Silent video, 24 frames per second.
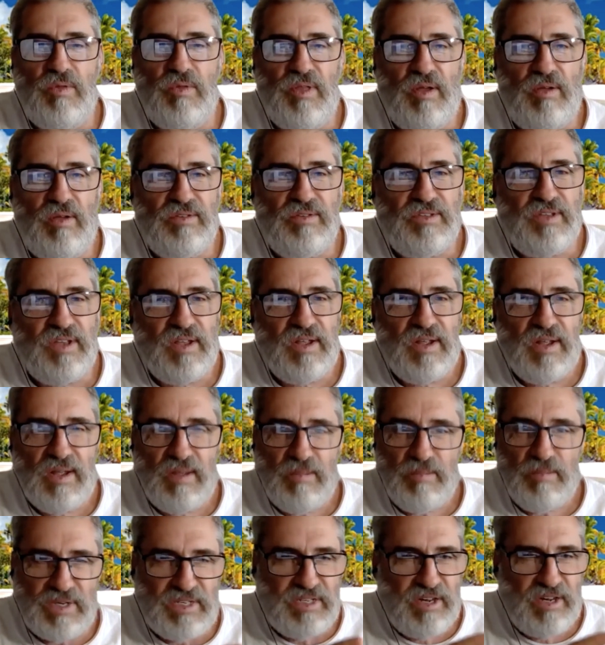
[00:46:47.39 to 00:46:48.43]
those
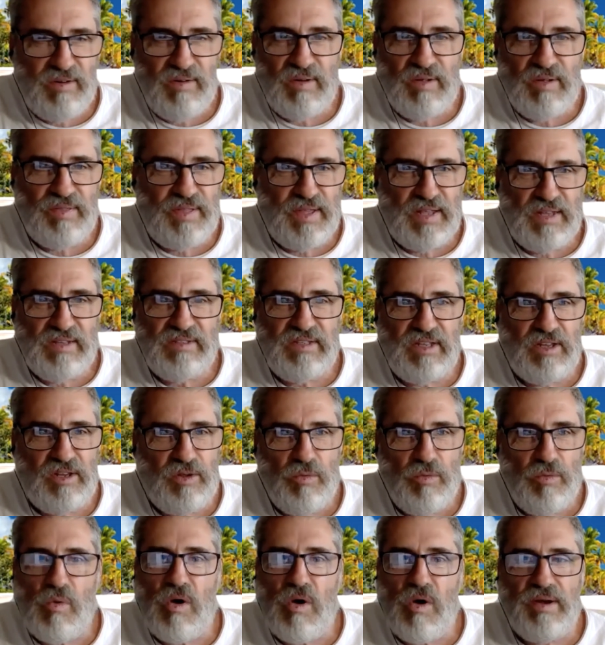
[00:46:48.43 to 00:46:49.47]
material things that
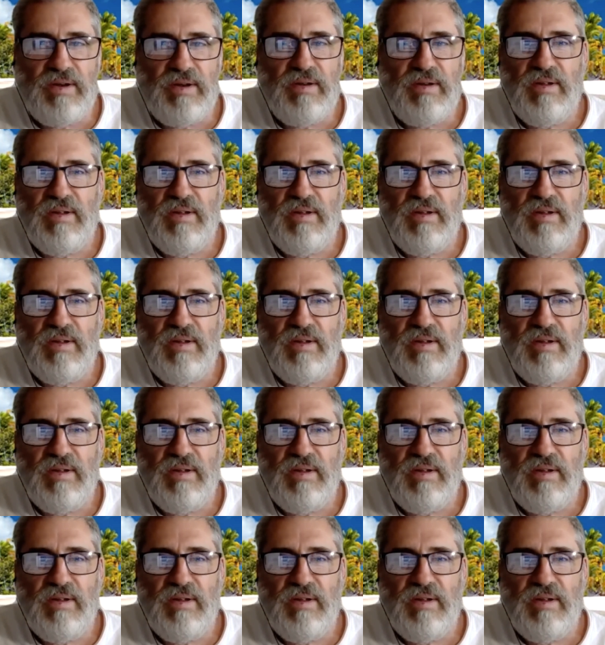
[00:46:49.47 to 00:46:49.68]
you want.